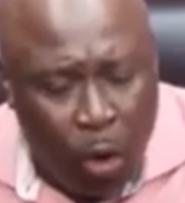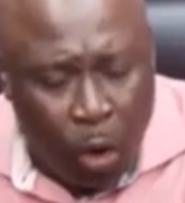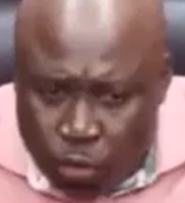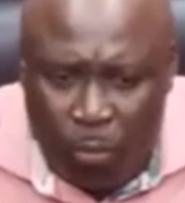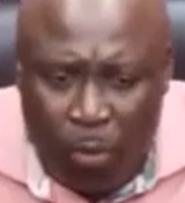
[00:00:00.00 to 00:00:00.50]

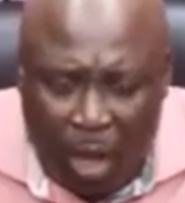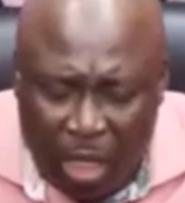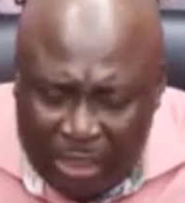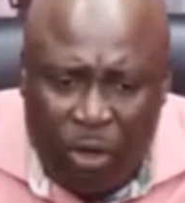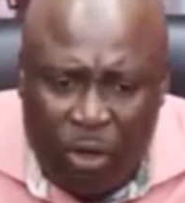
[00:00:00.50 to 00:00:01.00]
On two months
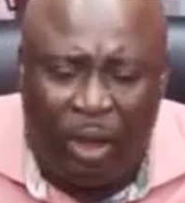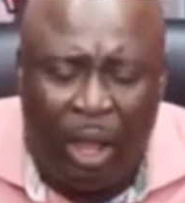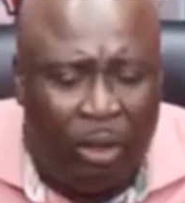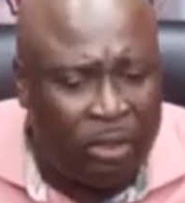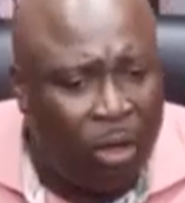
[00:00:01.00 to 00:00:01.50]
the 24
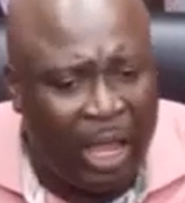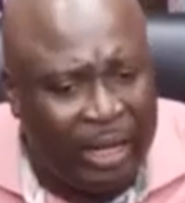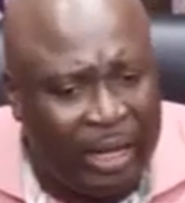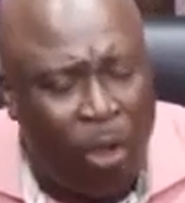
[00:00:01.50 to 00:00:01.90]
hours on I know